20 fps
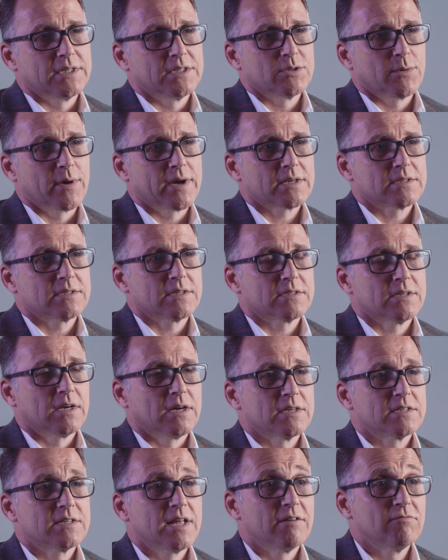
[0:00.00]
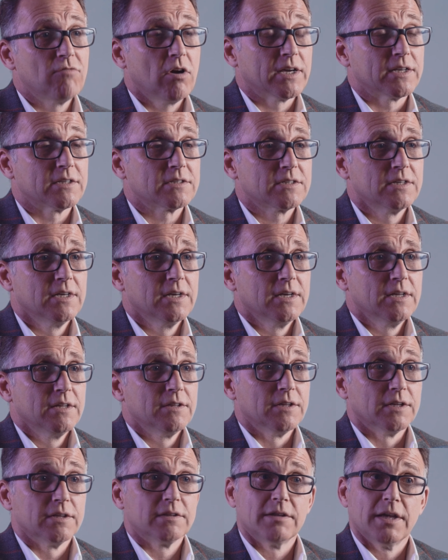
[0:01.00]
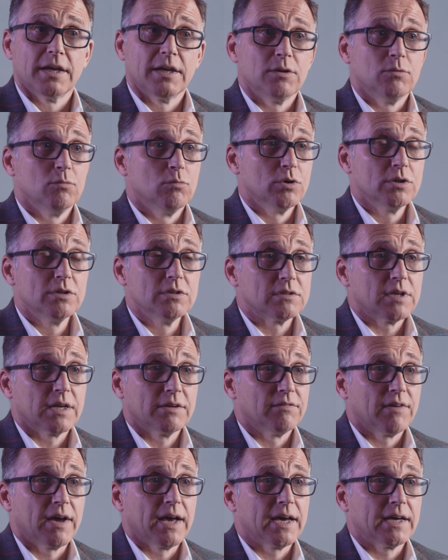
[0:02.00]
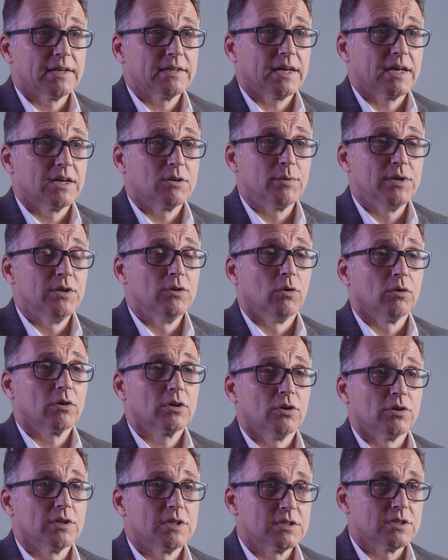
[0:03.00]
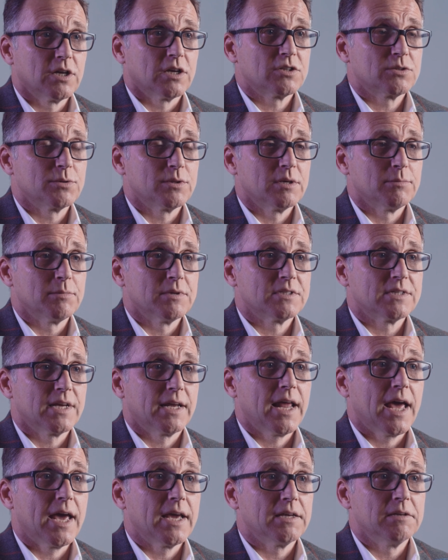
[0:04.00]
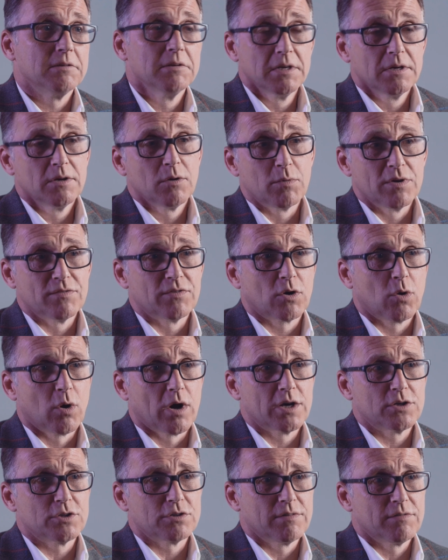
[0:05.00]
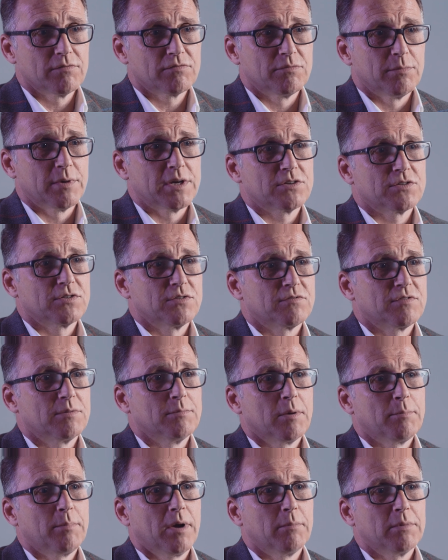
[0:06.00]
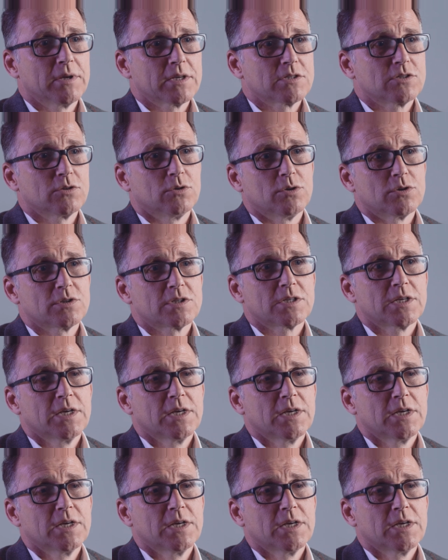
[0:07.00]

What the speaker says: to exercise their rights that they wouldn't have had we not got in touch with them and said, hey, we've acquired your information from a public source.